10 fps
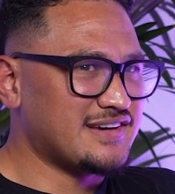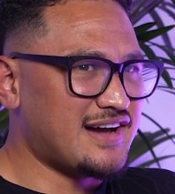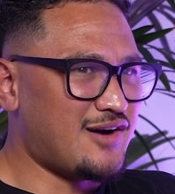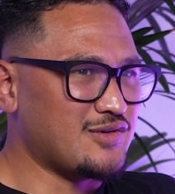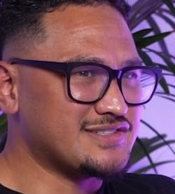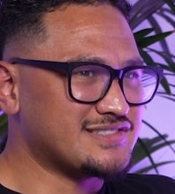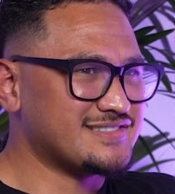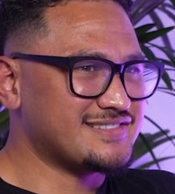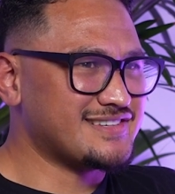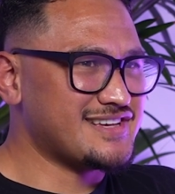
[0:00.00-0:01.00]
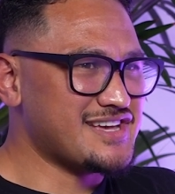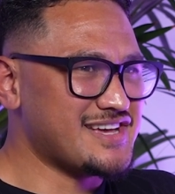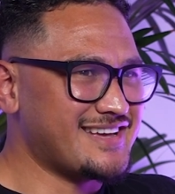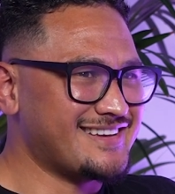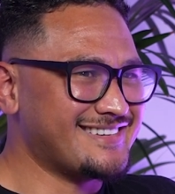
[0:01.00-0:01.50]
I was
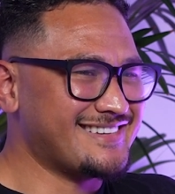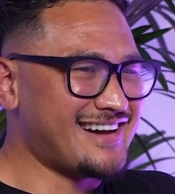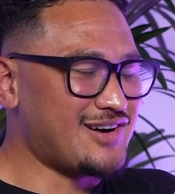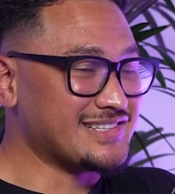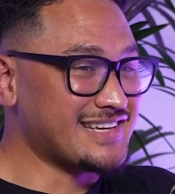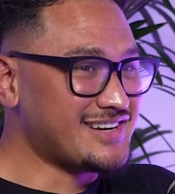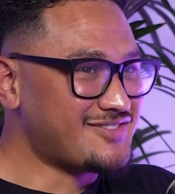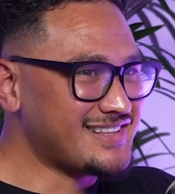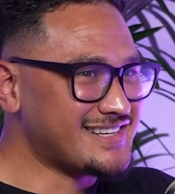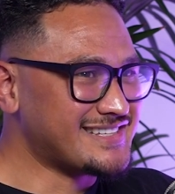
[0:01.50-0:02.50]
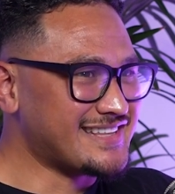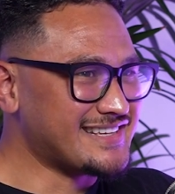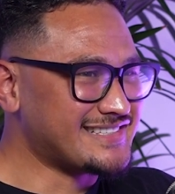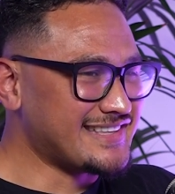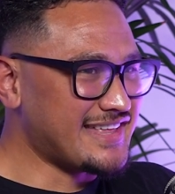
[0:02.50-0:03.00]
in a religion
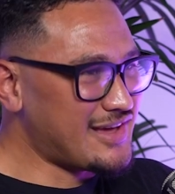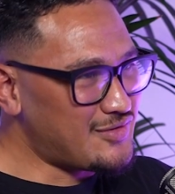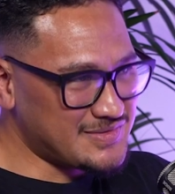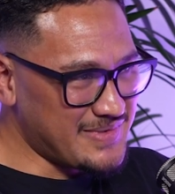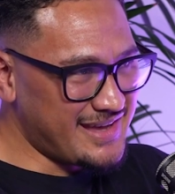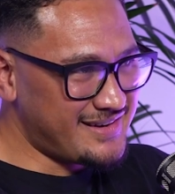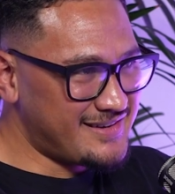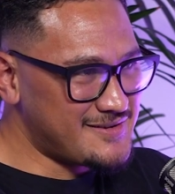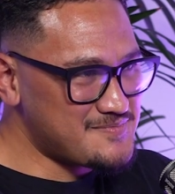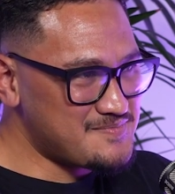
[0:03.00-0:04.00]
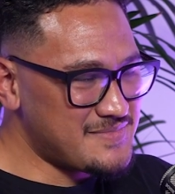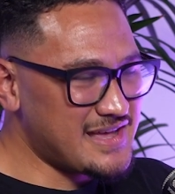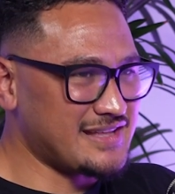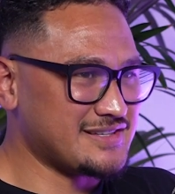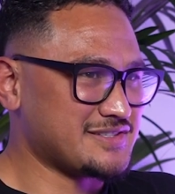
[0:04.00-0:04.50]
that said that was bad,
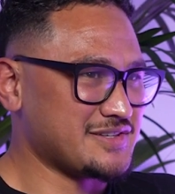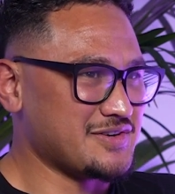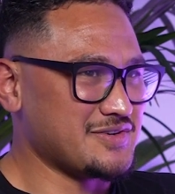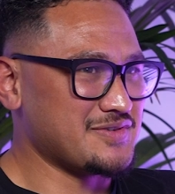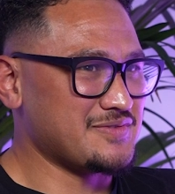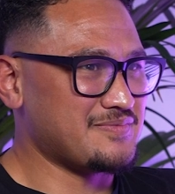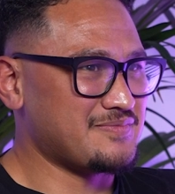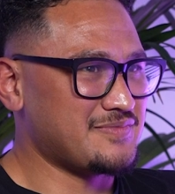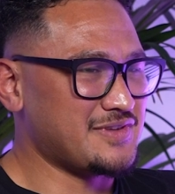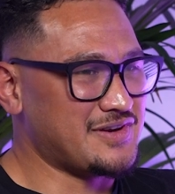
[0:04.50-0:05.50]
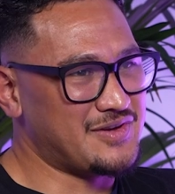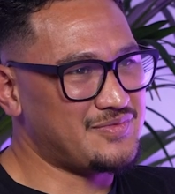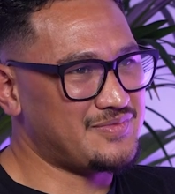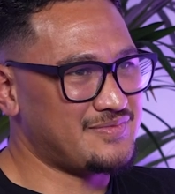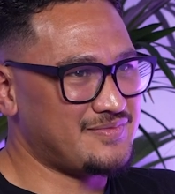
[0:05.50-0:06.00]
and so you know
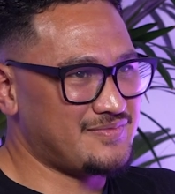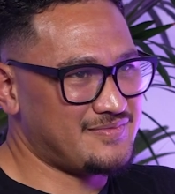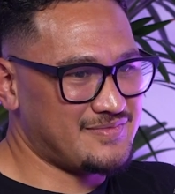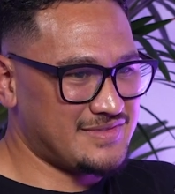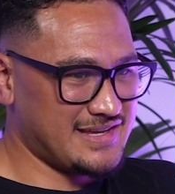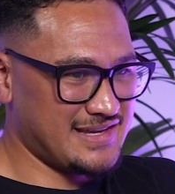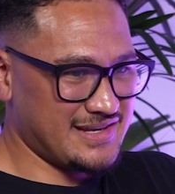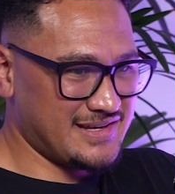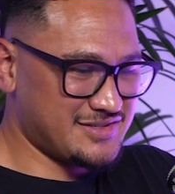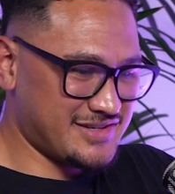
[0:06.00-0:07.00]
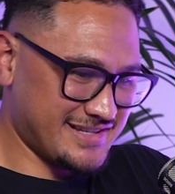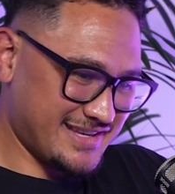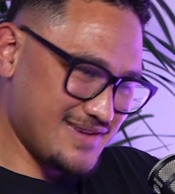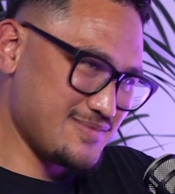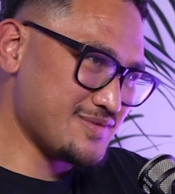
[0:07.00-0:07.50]
they tried to
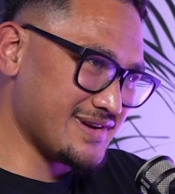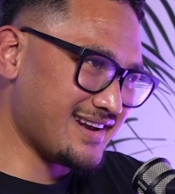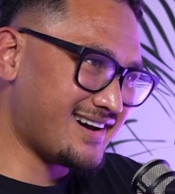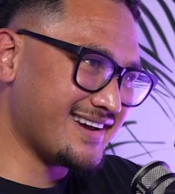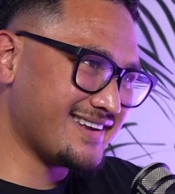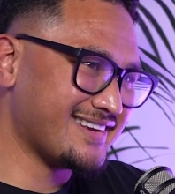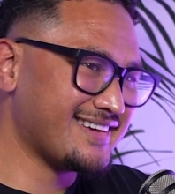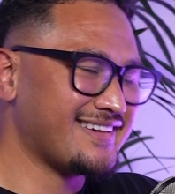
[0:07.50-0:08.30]
keep you in line